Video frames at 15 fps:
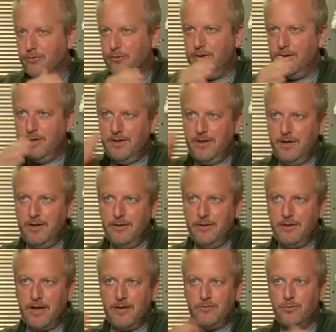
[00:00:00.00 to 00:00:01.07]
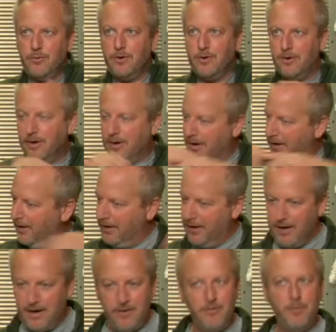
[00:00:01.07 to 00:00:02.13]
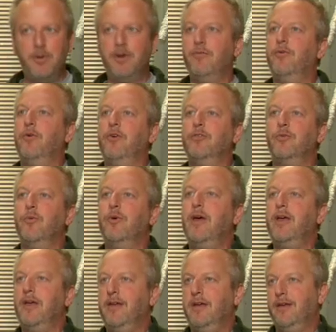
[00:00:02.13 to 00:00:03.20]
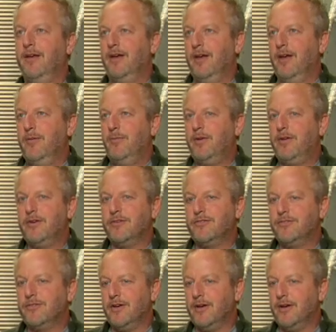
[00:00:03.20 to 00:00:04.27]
really, that's where everybody falls away, because